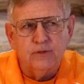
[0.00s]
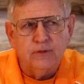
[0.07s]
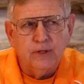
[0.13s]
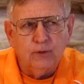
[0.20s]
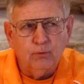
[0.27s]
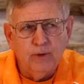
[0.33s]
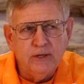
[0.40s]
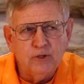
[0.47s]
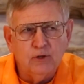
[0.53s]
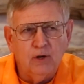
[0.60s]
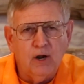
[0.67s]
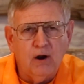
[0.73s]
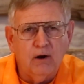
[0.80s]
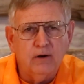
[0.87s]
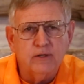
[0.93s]
The
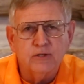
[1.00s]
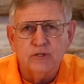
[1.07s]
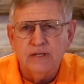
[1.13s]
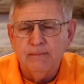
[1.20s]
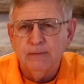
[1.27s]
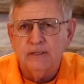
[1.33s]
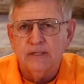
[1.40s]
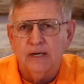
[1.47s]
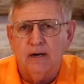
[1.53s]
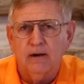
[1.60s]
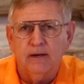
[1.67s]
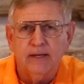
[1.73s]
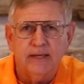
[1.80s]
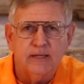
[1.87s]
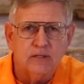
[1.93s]
original Hart
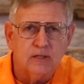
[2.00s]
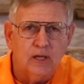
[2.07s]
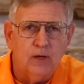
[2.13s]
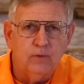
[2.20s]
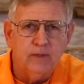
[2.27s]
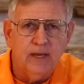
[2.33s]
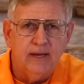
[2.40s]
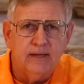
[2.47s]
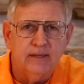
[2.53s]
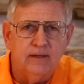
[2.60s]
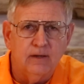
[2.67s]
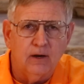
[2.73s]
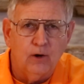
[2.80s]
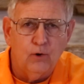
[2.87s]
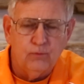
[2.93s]
Cemetery is
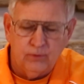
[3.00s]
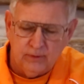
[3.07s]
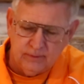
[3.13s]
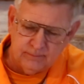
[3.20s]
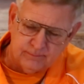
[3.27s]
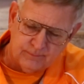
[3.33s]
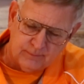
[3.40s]
located over